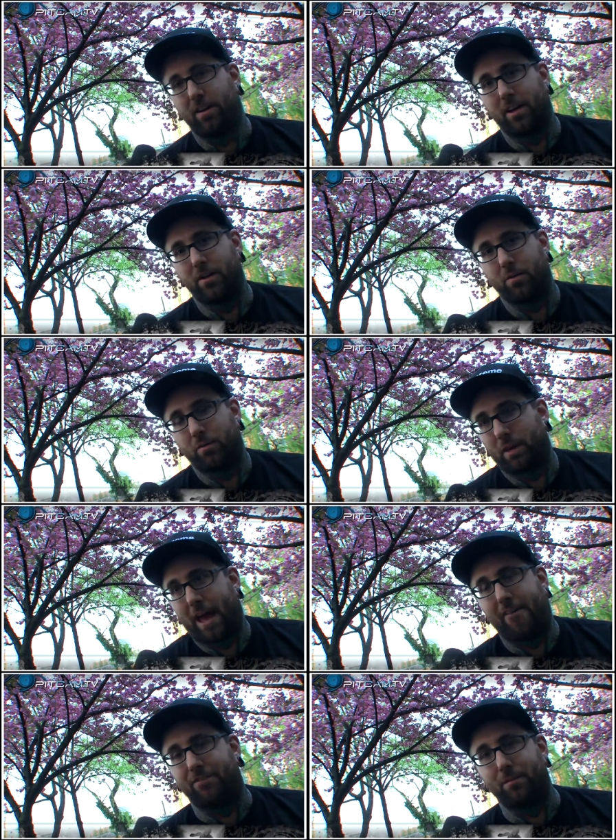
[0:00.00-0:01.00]
and you
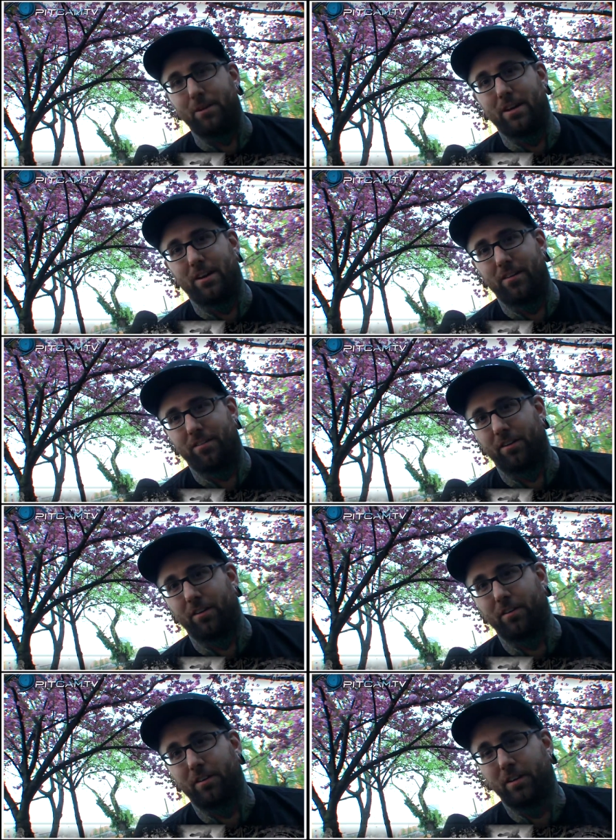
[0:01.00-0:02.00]
have to be here,
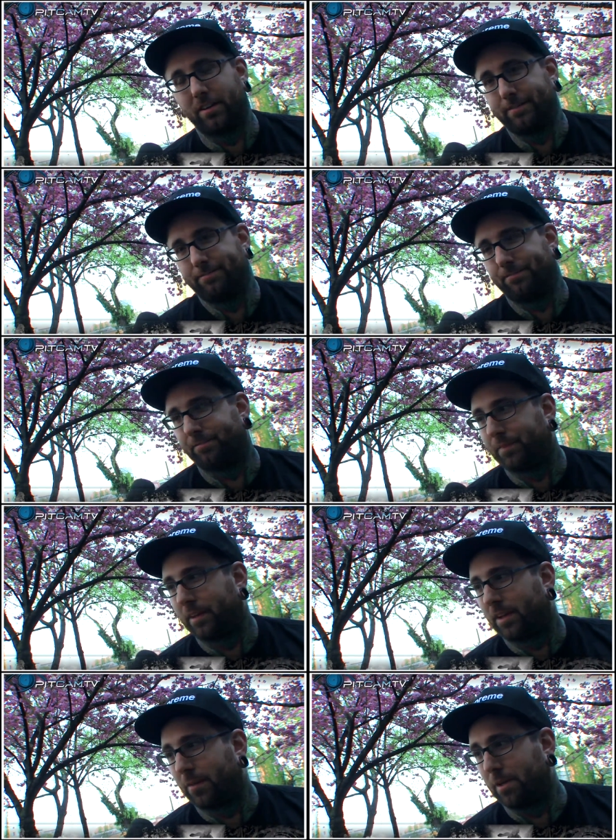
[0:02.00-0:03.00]
so
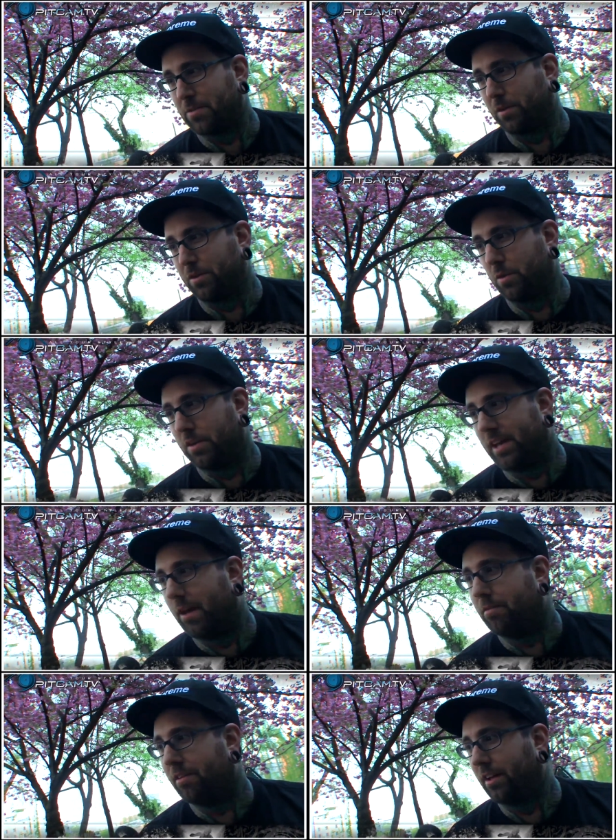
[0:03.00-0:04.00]
you might as well do the
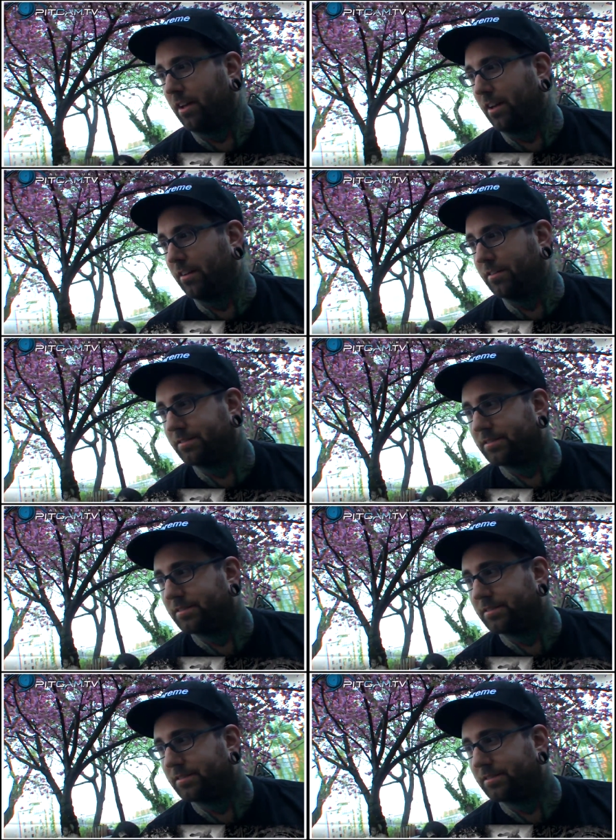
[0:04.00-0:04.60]
damn thing, you know?